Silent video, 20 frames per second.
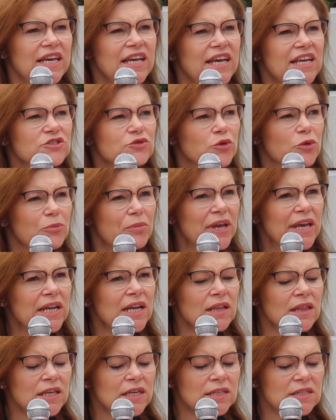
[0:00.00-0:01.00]
He has
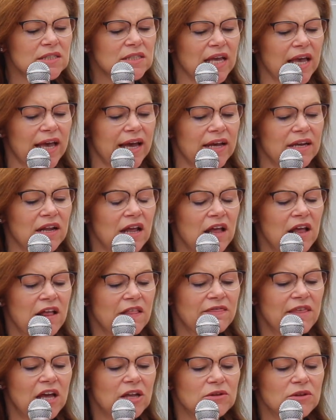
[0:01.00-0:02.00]
repeatedly said
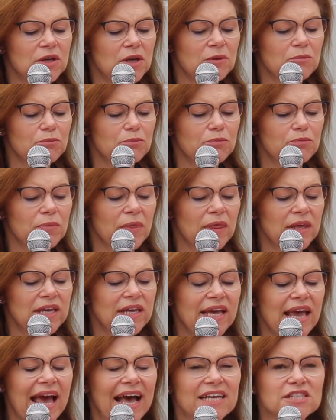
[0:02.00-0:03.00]
that
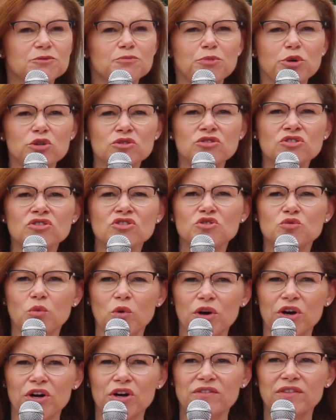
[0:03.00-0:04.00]
he has
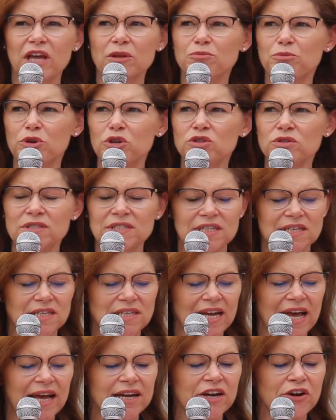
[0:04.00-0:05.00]
Putin's word that Putin
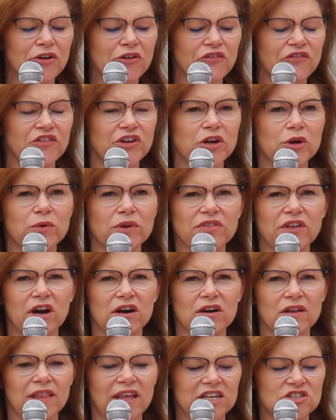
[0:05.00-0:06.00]
did not interfere with
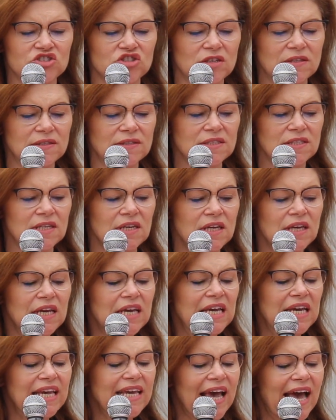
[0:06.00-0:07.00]
our elections.
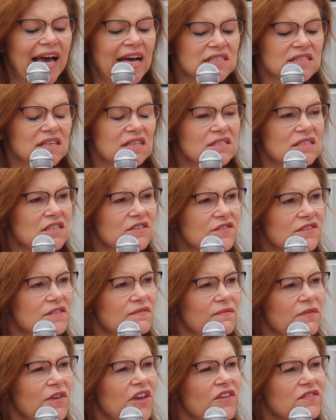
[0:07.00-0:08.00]
He acts as
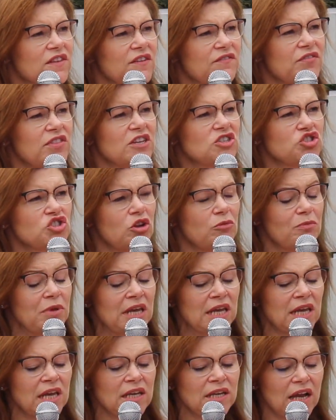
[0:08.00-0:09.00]
if this should
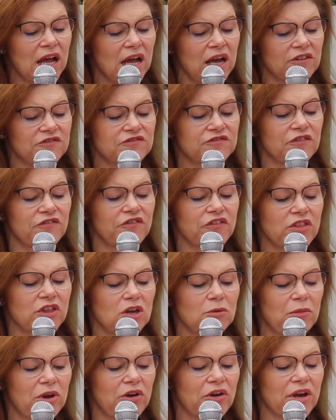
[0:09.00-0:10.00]
be enough for
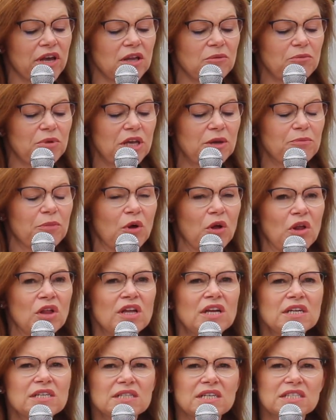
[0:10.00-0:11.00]
the American
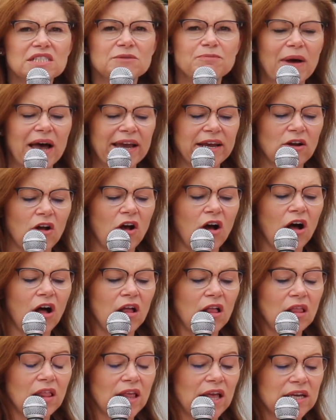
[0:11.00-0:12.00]
people, despite
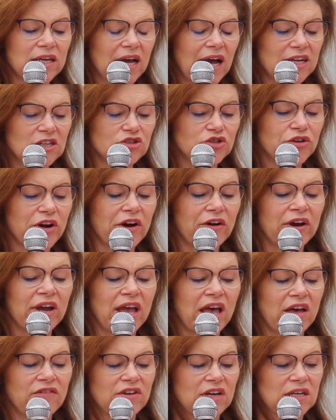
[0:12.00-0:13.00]
all
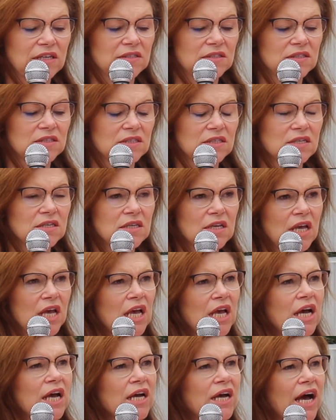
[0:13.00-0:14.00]
contrary evidence.
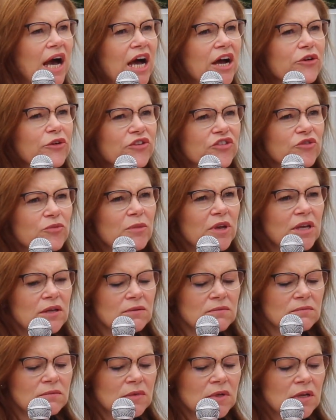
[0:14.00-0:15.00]

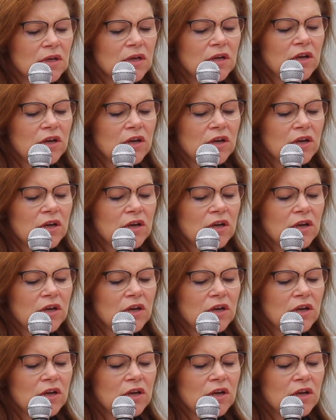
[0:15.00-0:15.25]
Congressmen